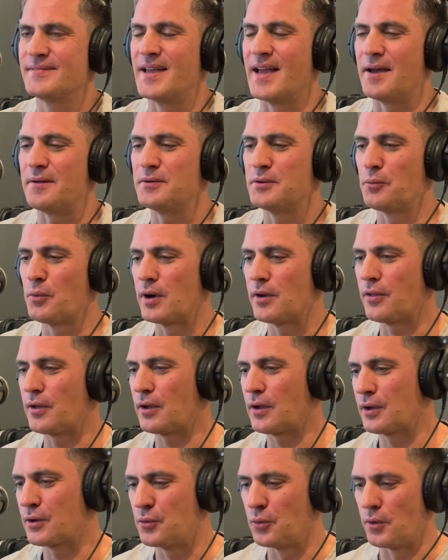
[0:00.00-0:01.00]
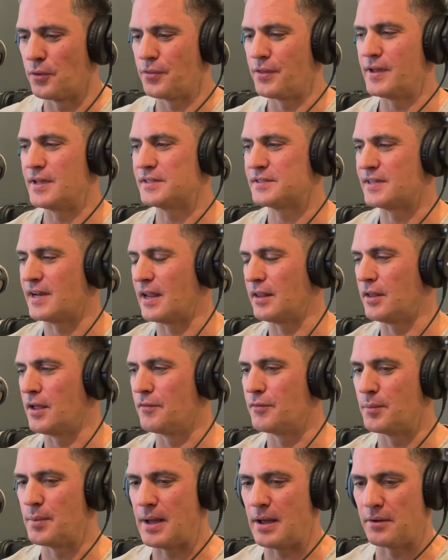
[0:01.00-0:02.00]
Yeah. One of the cool things that I
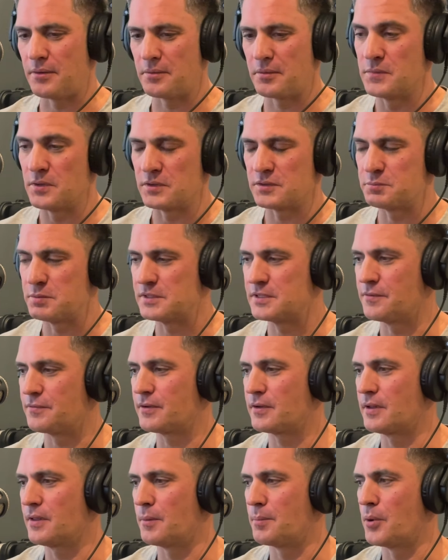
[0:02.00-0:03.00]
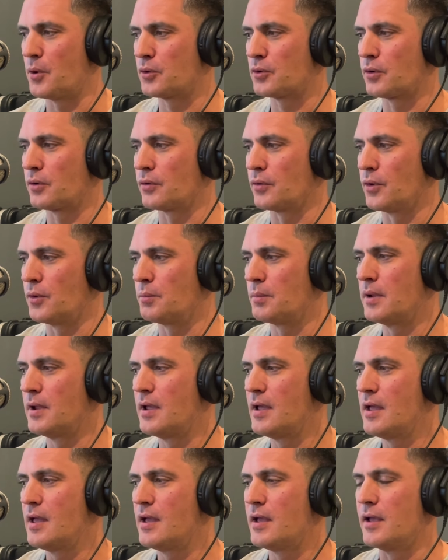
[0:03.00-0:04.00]
love about, specifically the poker group
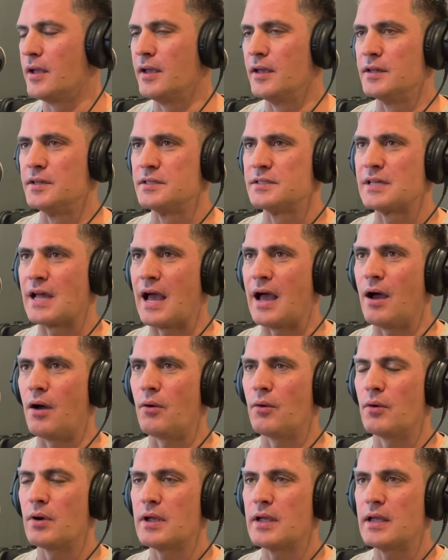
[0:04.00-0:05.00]
is how